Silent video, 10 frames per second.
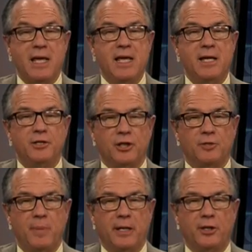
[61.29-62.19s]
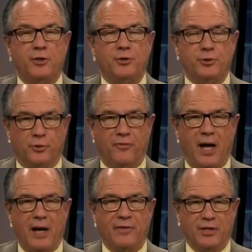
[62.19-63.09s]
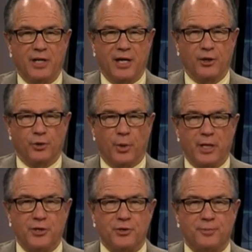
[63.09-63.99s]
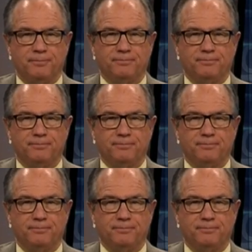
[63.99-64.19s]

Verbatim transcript: is expected to survive his injuries.